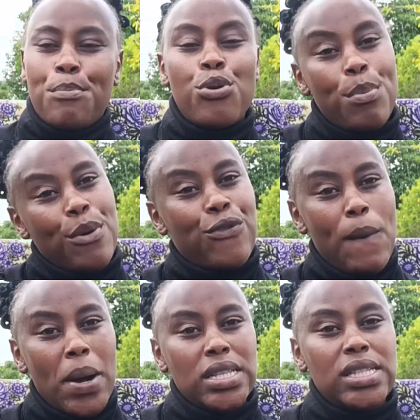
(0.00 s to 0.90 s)
poor
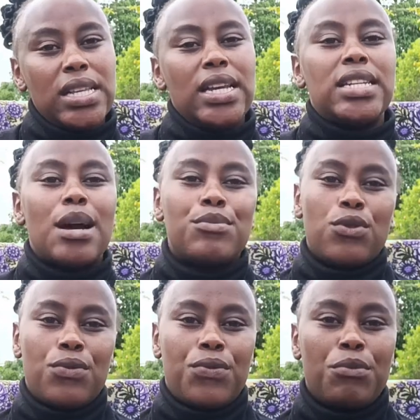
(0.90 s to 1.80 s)
performance in terms
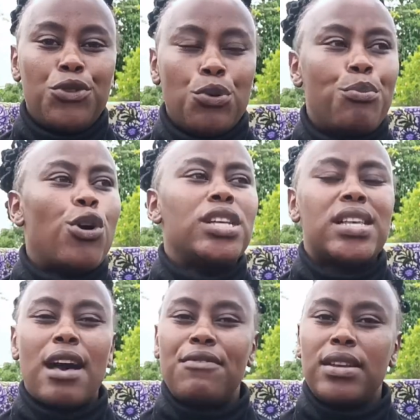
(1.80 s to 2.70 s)
of, you know,
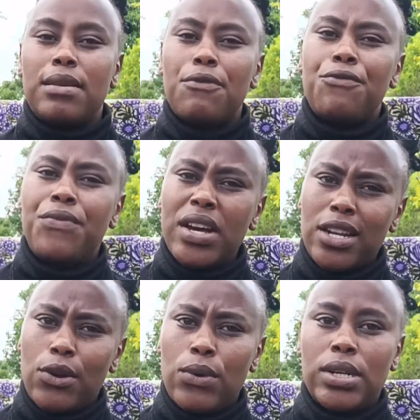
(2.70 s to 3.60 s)
boys having
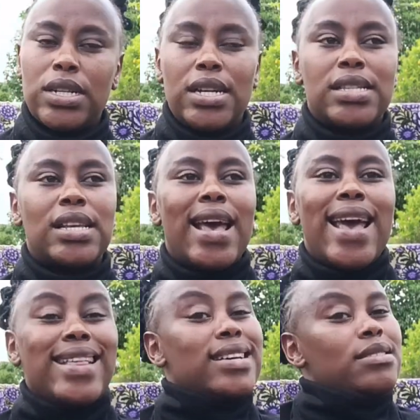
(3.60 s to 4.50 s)
very low grades,
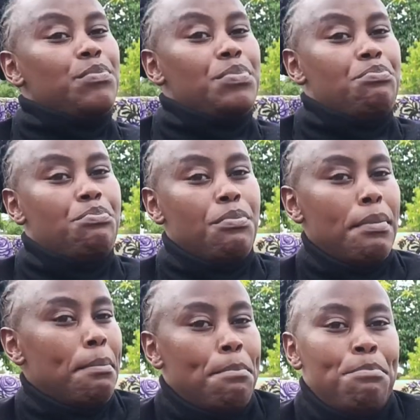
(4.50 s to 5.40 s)
and that
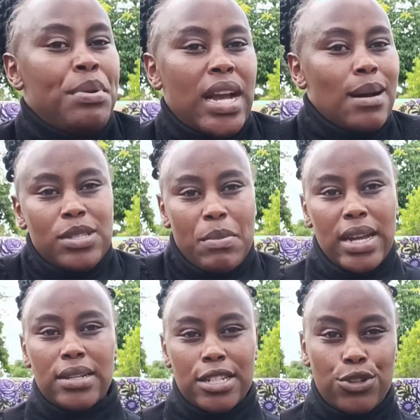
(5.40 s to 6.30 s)
becomes my
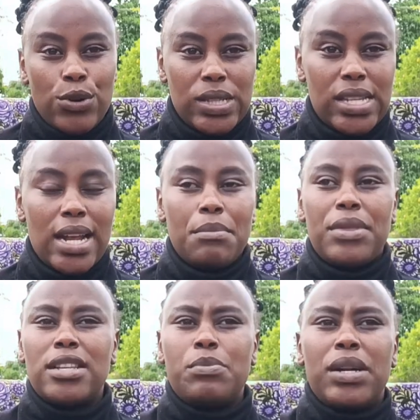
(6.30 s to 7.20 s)
great concern.
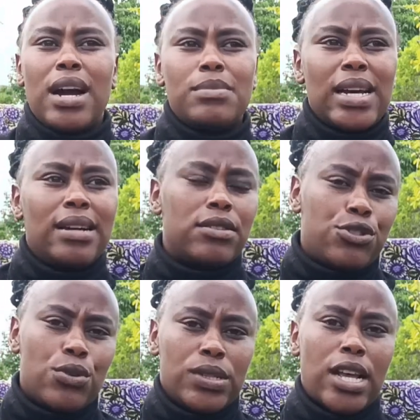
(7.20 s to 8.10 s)
That becomes a
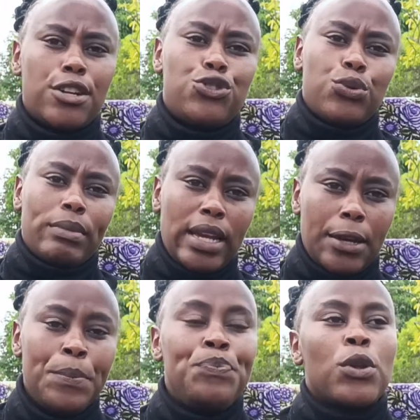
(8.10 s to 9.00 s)
great concern to
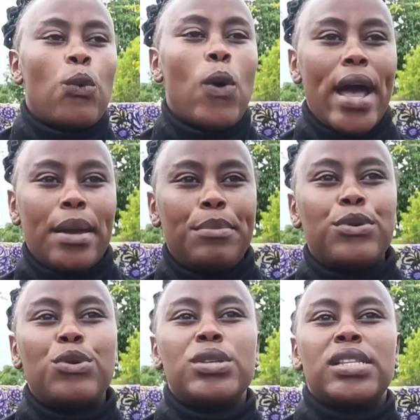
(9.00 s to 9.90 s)
me. Why?
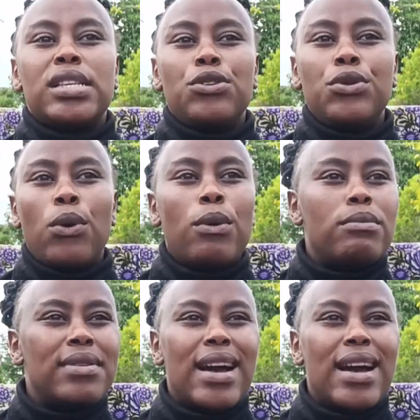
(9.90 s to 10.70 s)
Because, you know,